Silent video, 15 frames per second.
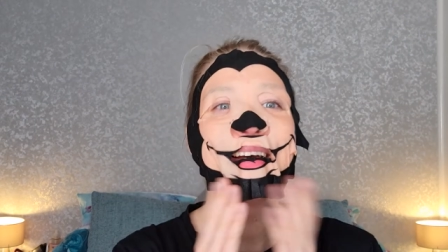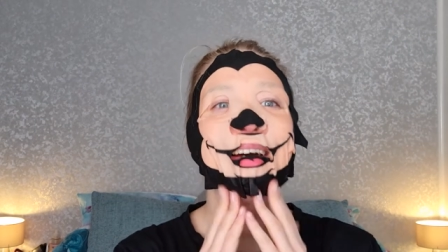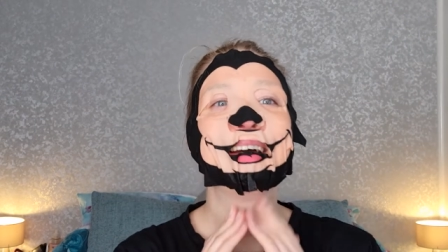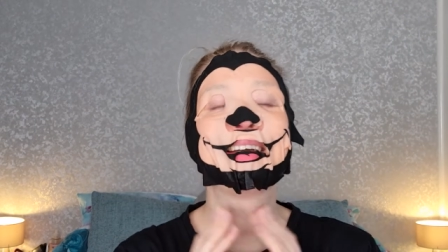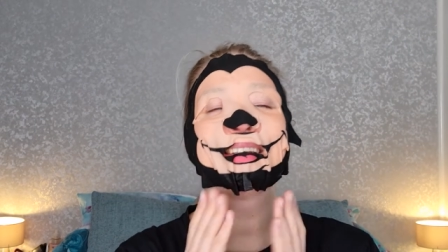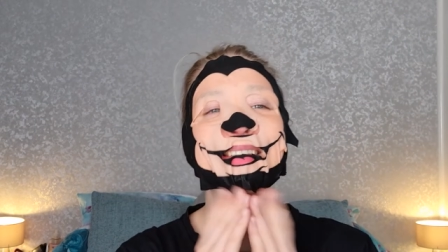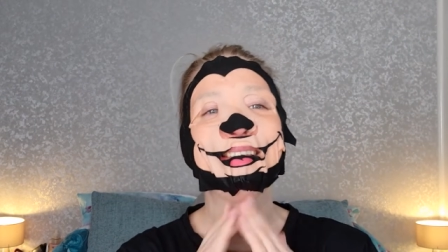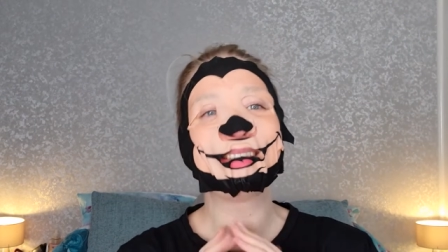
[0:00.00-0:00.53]

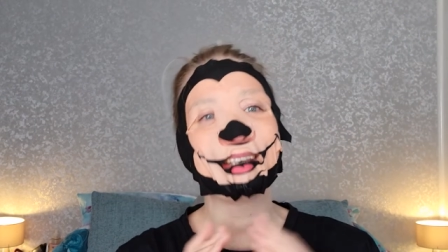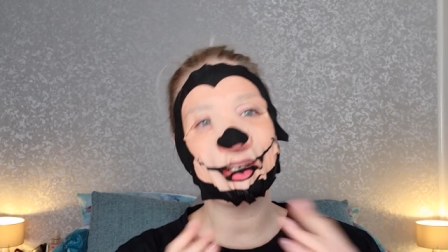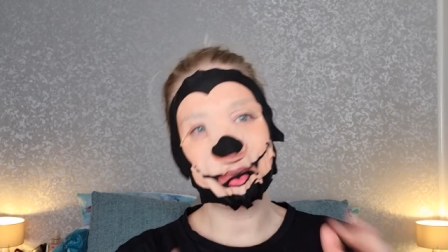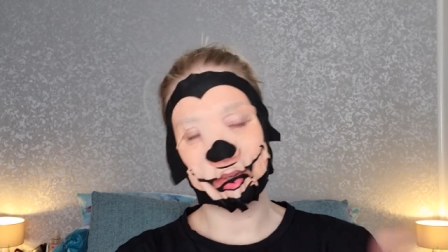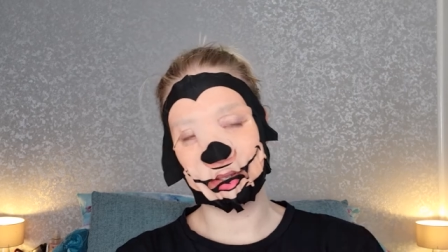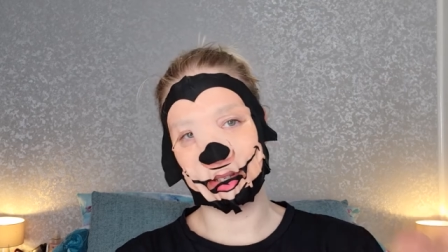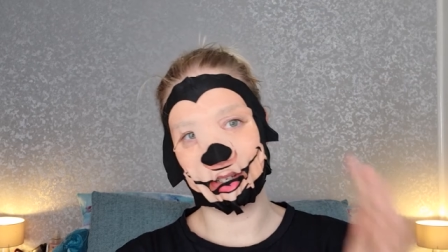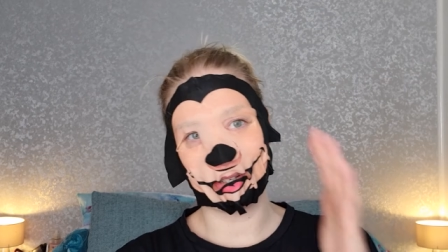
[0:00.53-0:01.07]
I can see
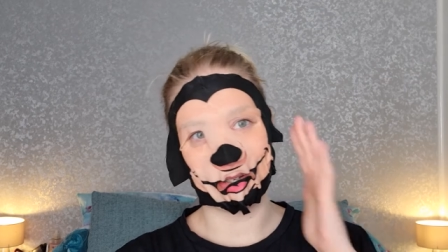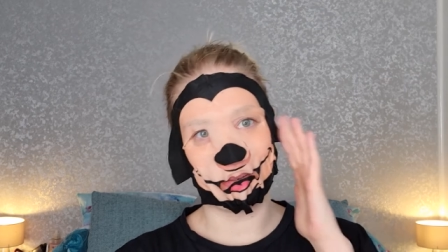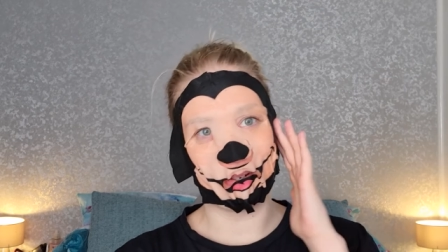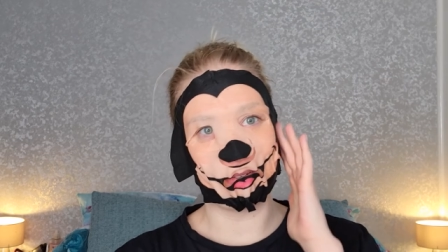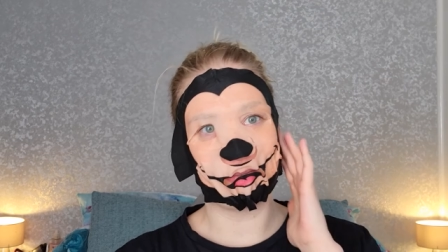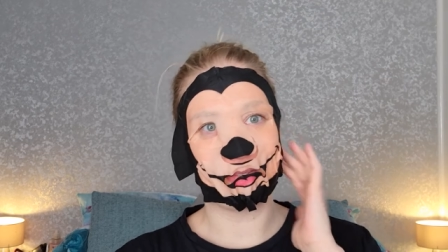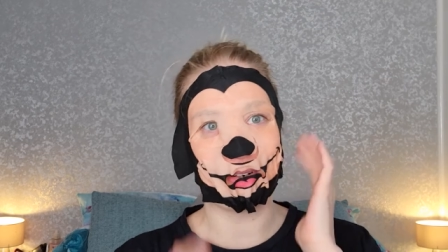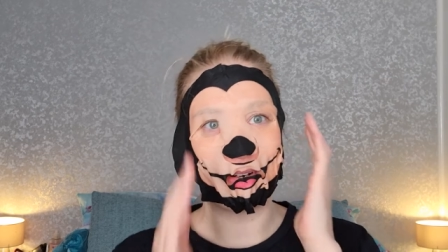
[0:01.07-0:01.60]
what they're
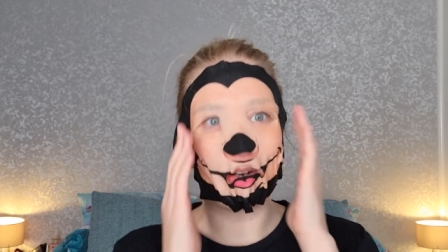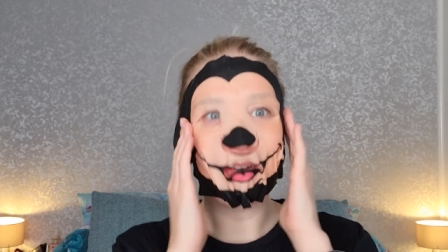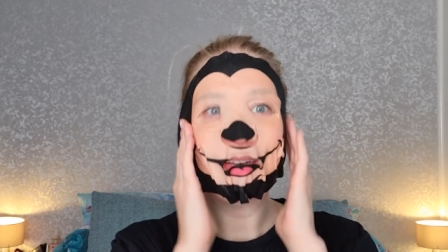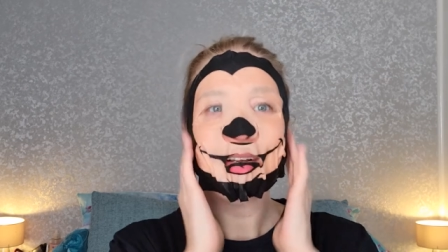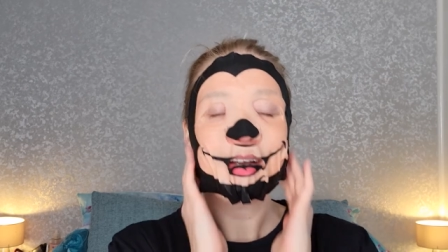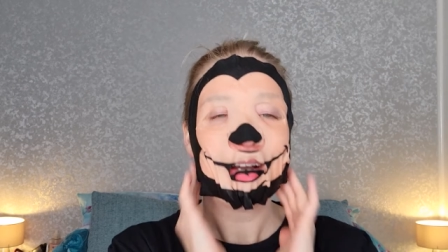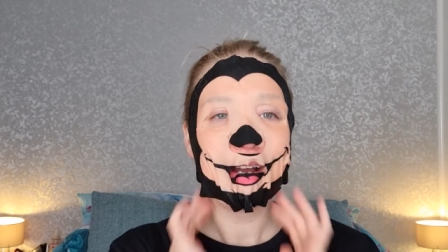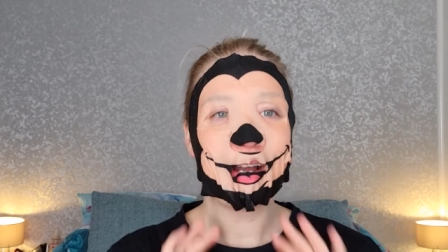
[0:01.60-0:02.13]
going for.
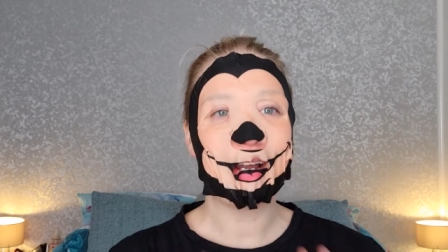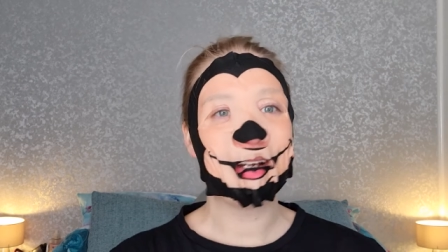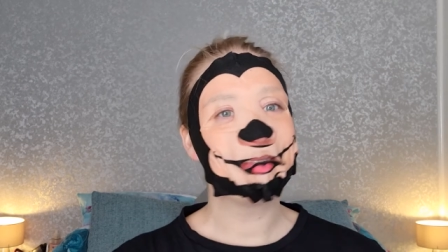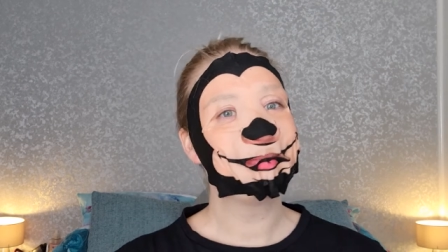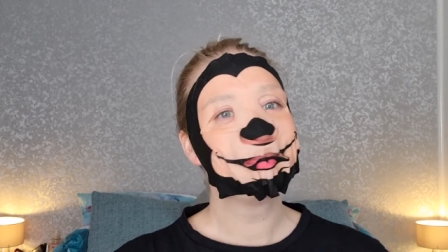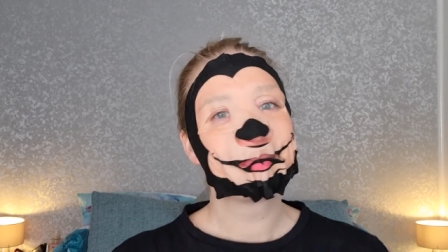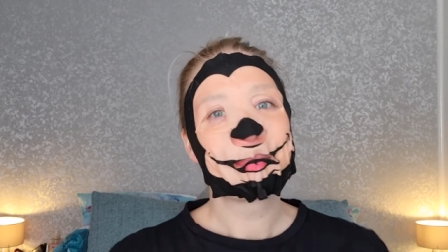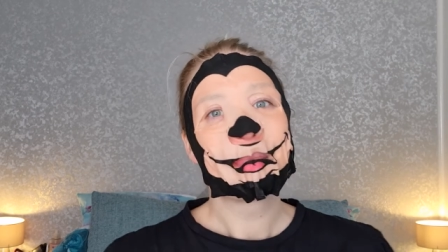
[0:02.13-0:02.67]

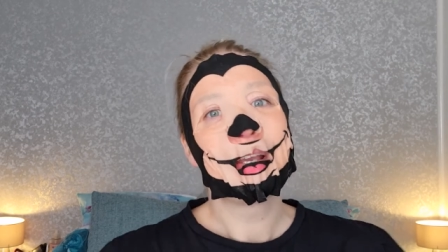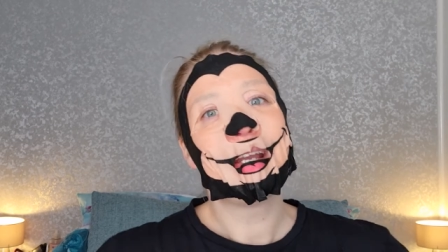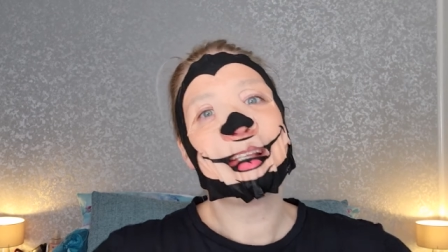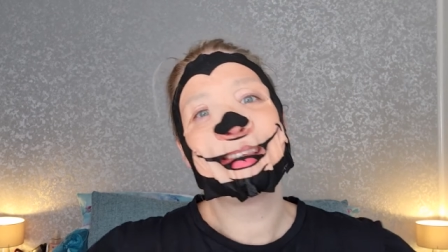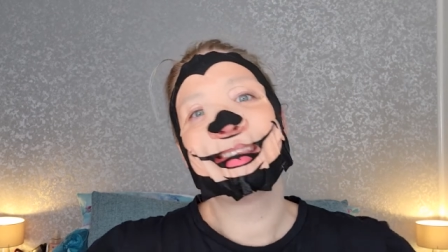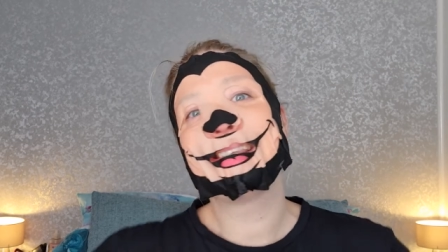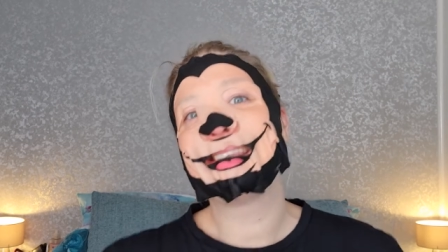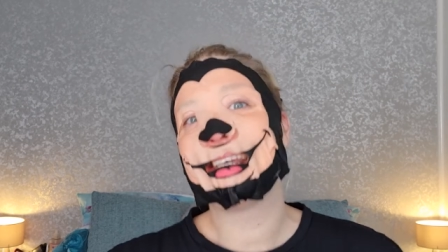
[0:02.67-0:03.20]

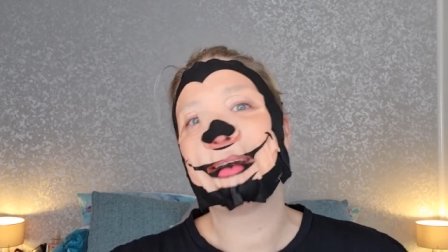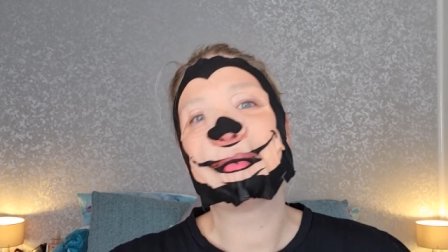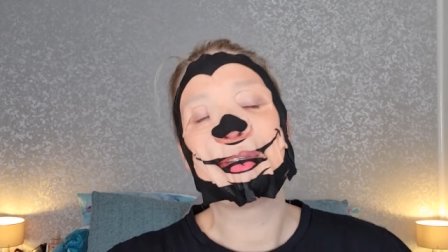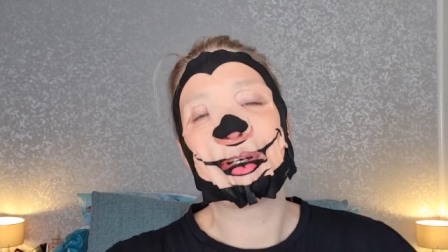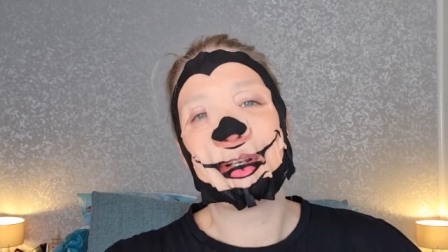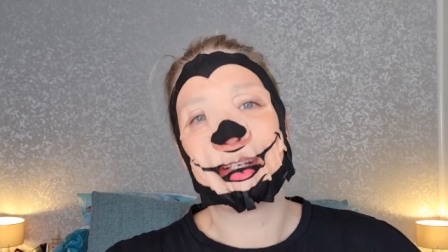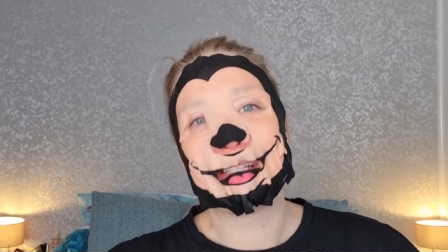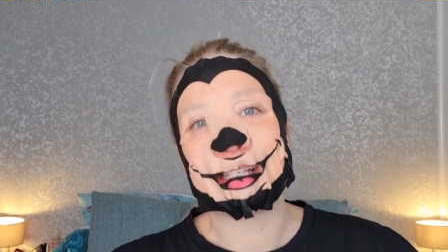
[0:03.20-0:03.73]
It's the same with
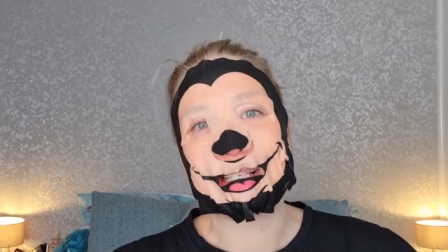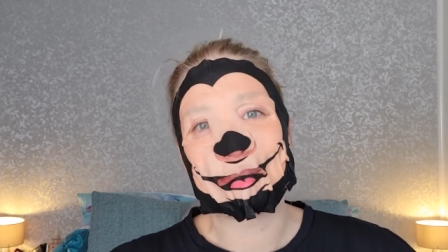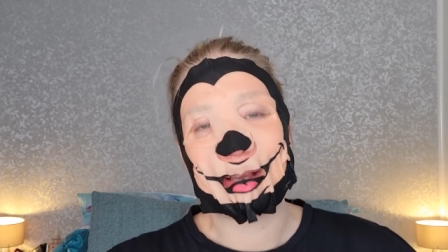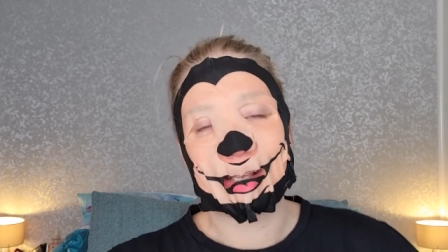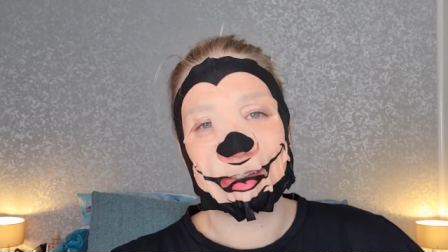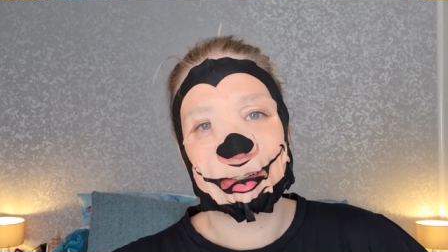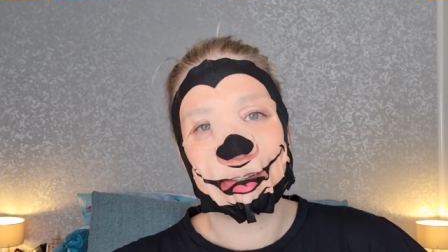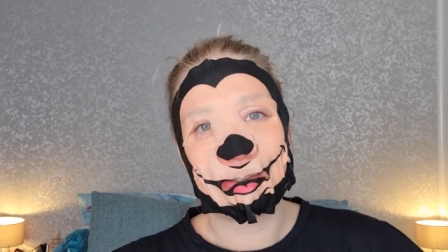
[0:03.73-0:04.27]
all of these
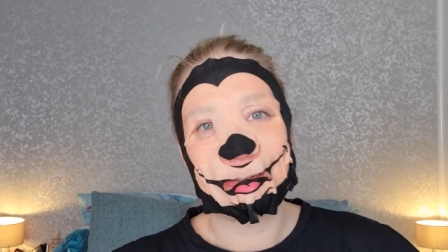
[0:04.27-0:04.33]
masks.